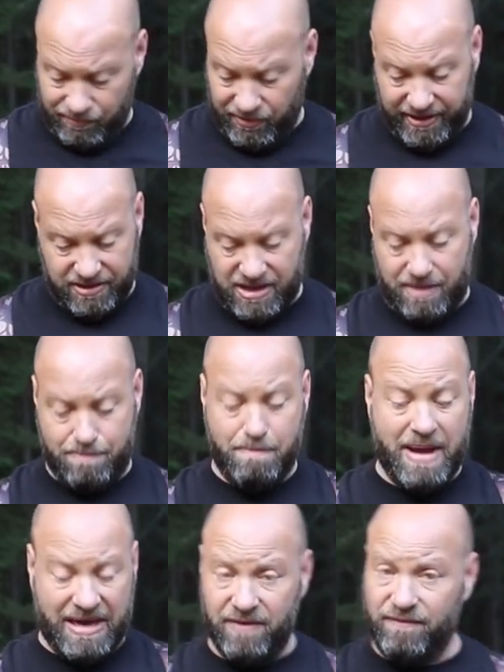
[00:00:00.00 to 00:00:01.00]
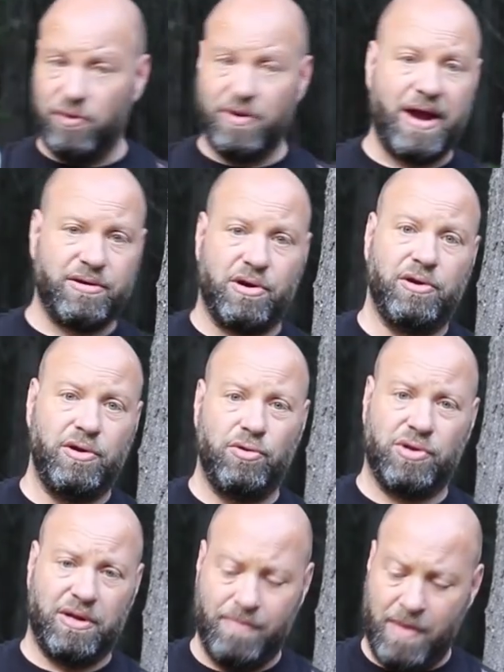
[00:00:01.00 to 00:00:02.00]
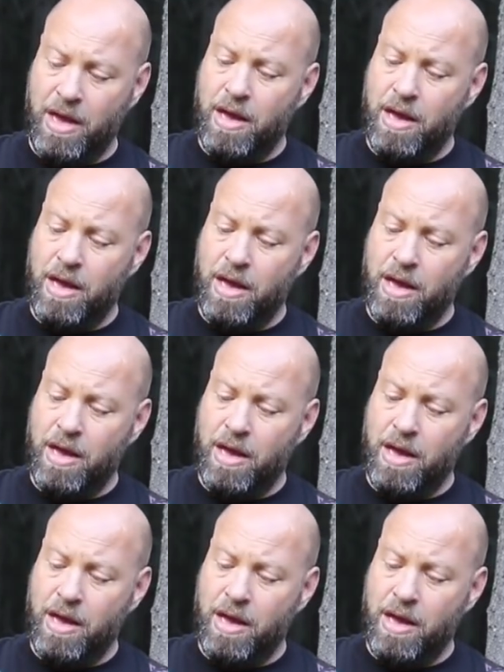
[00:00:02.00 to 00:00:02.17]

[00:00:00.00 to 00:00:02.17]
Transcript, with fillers: like I said, many of you guys are using,